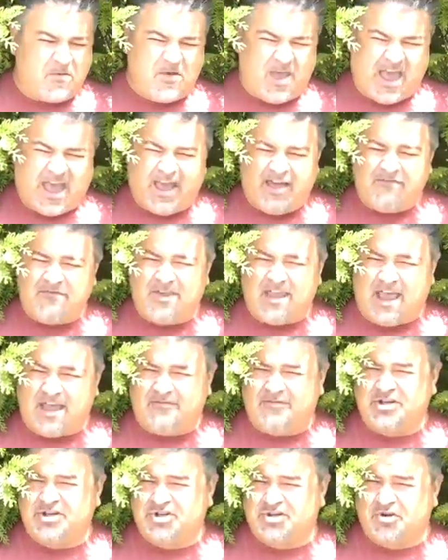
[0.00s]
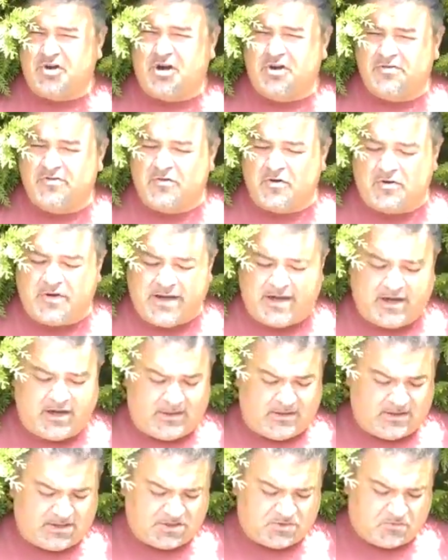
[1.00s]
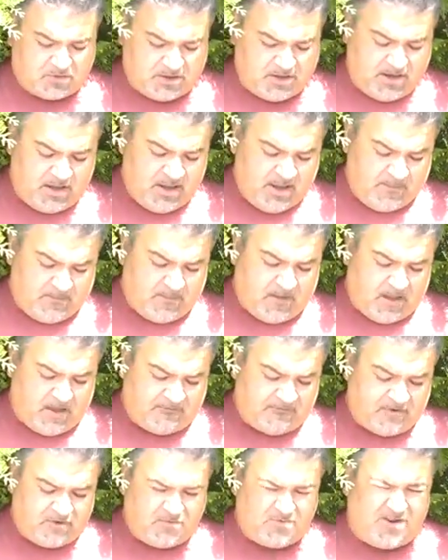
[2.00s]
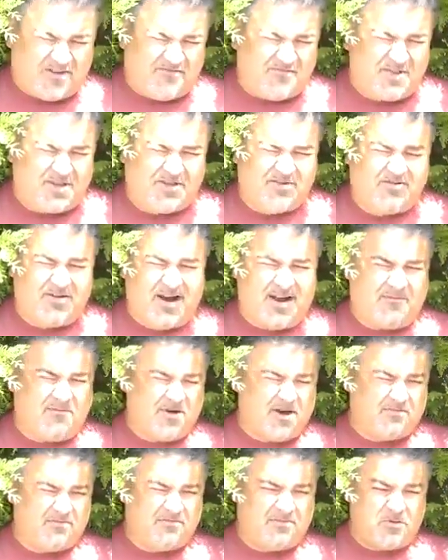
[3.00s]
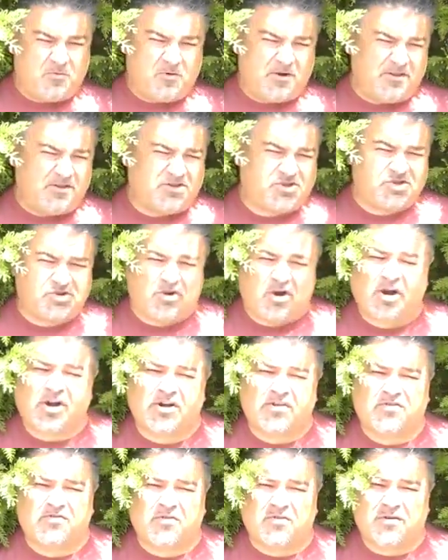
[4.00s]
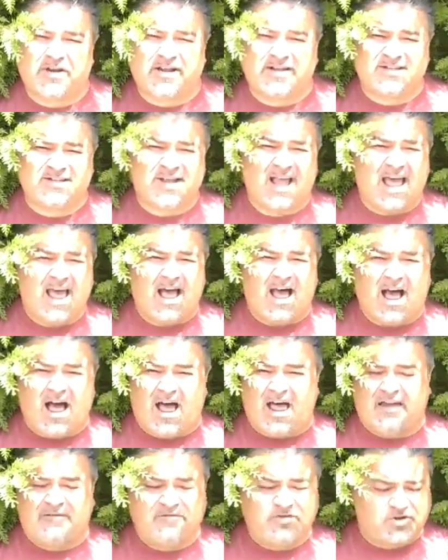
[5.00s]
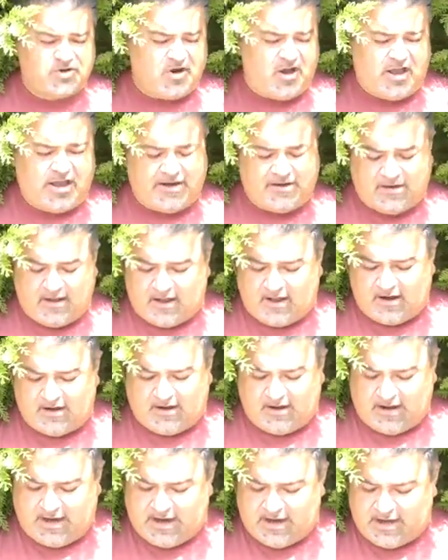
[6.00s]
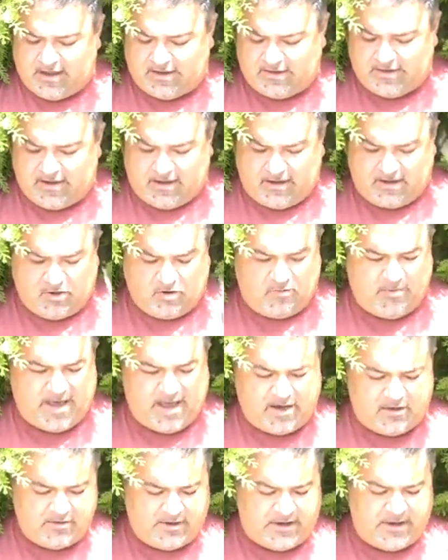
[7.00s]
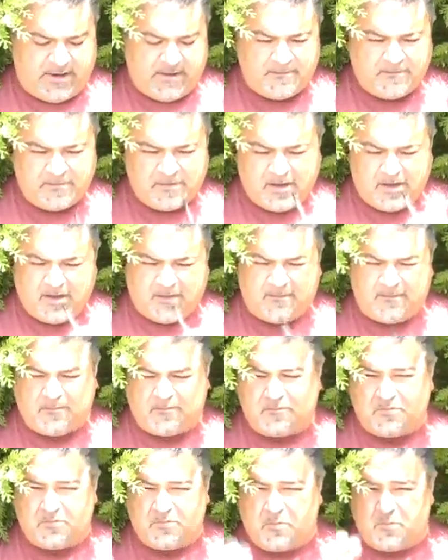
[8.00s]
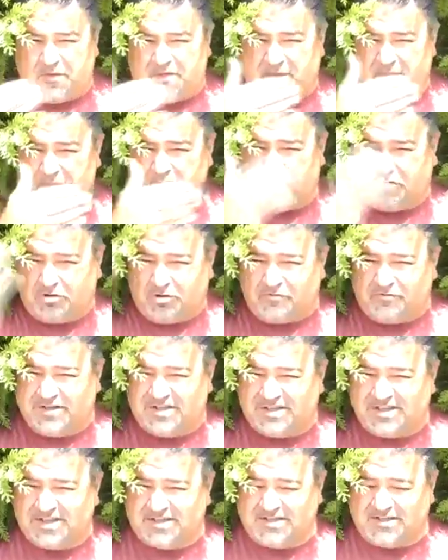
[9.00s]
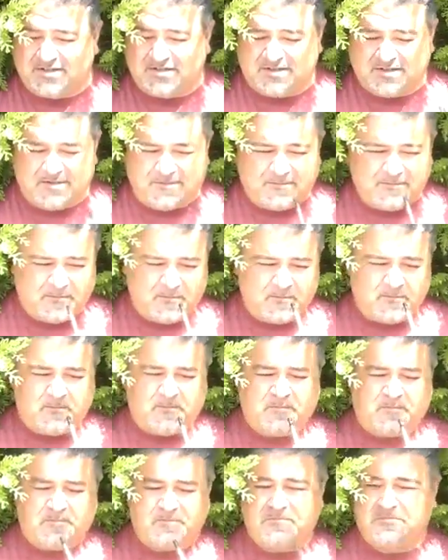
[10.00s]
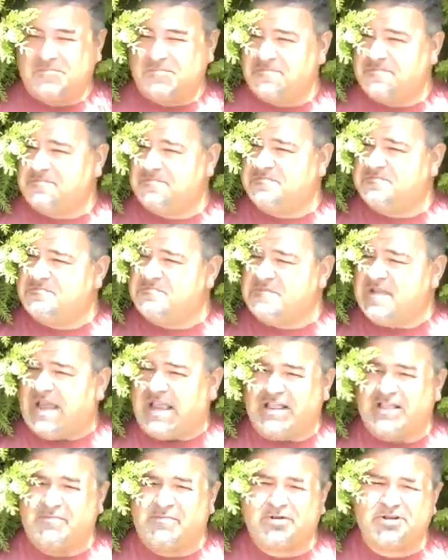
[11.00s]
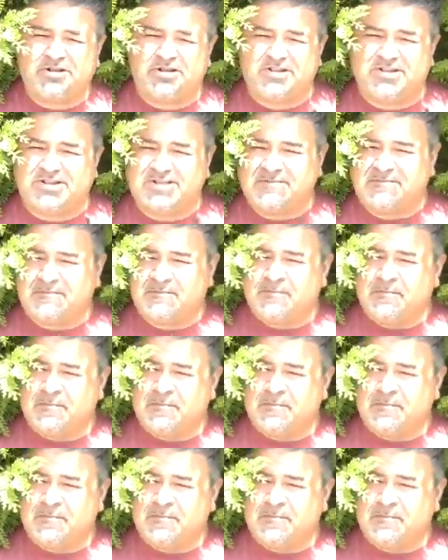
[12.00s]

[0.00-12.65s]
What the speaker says: Heavy, strong throat hit on this one. For 12 milligram, probably one of the stronger throat hits I've tried on a Kago battery with a Boglo resistance in the bushes.